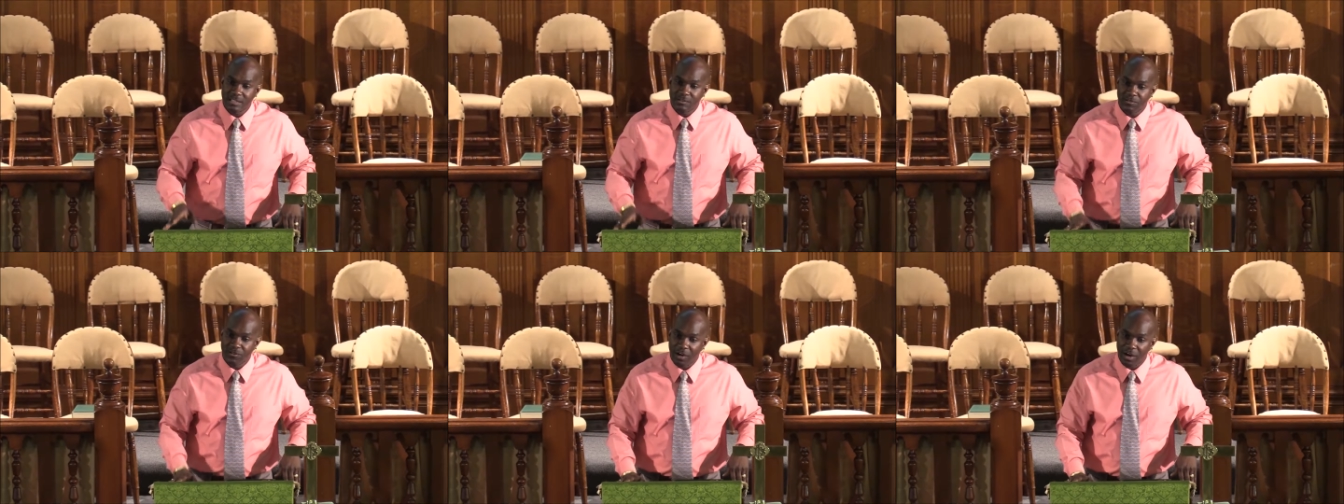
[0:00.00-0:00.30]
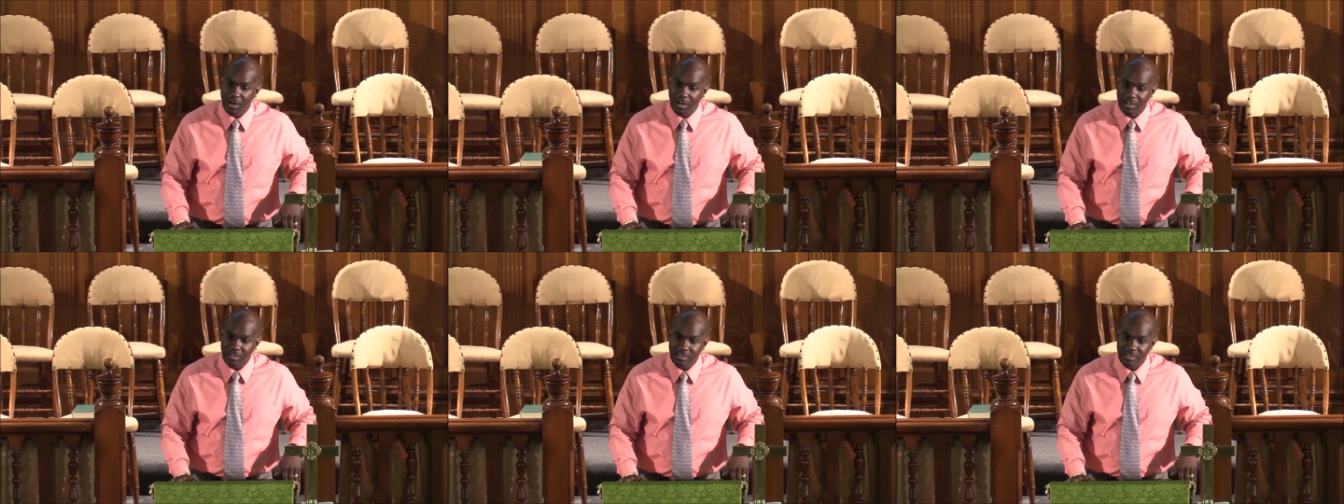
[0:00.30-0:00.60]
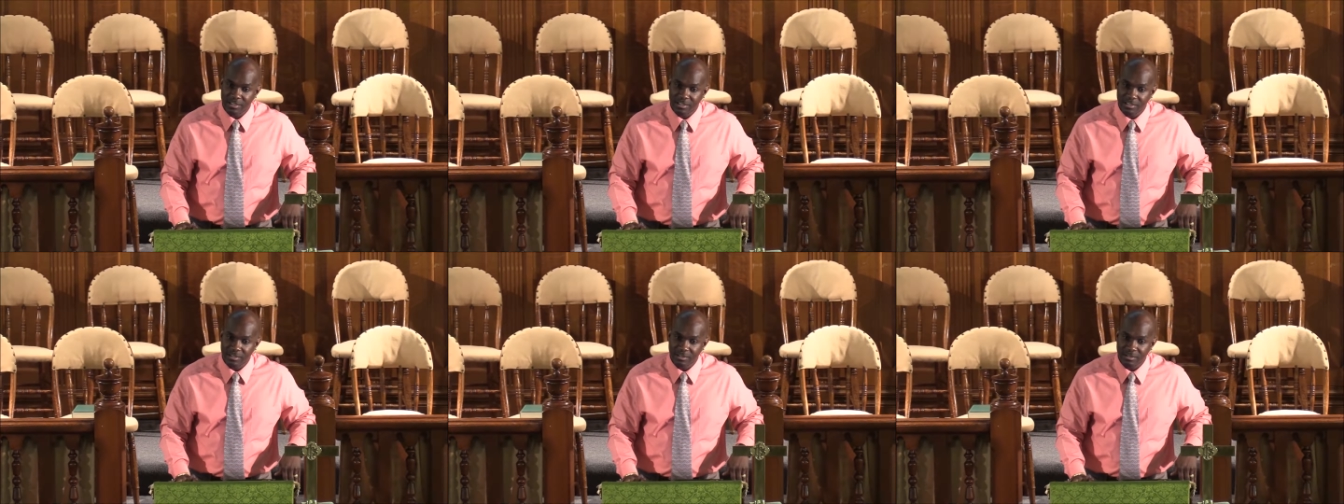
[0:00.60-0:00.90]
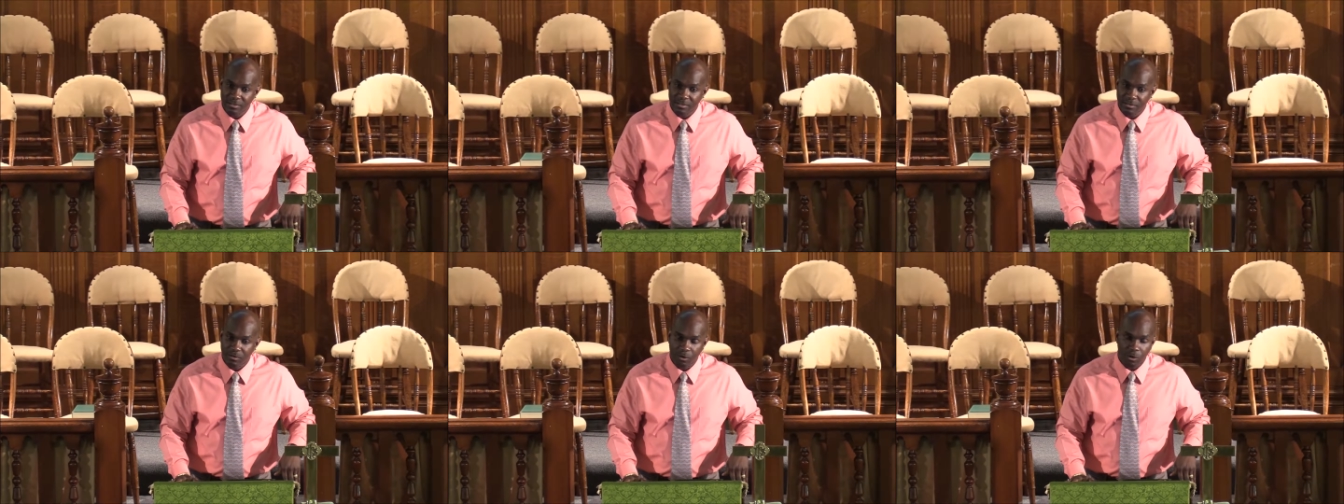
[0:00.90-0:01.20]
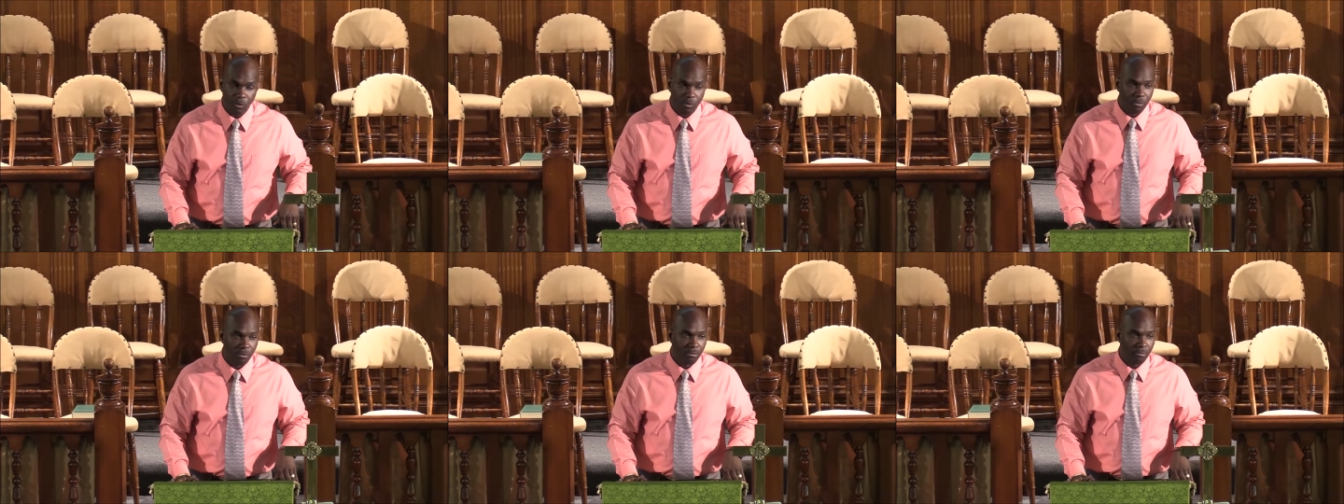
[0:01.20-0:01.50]
faults.
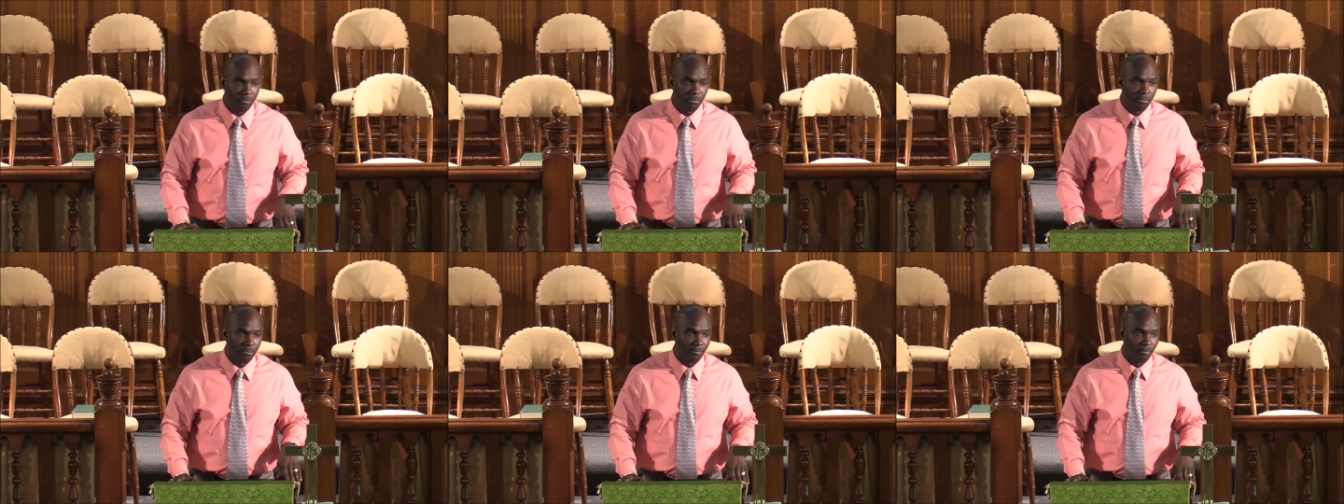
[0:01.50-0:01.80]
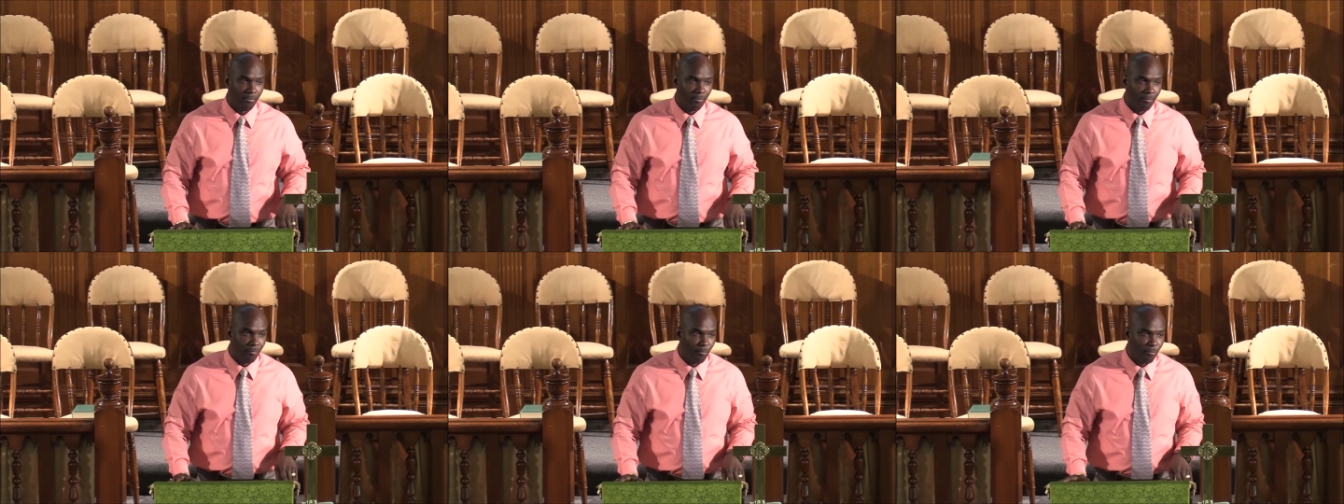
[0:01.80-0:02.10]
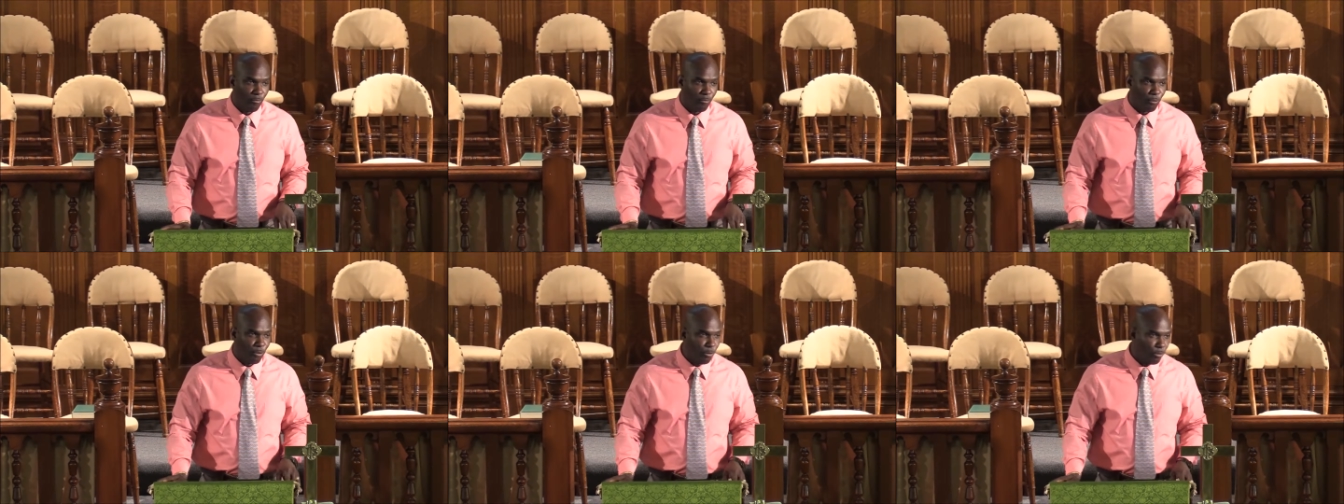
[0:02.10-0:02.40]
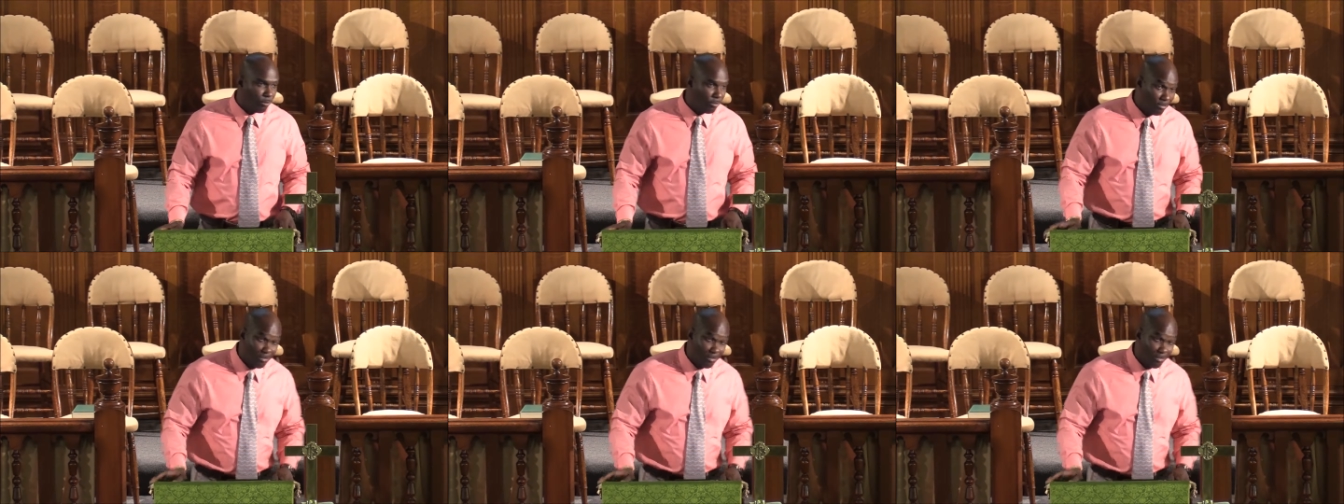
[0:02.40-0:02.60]
Uh-oh. Uh-oh.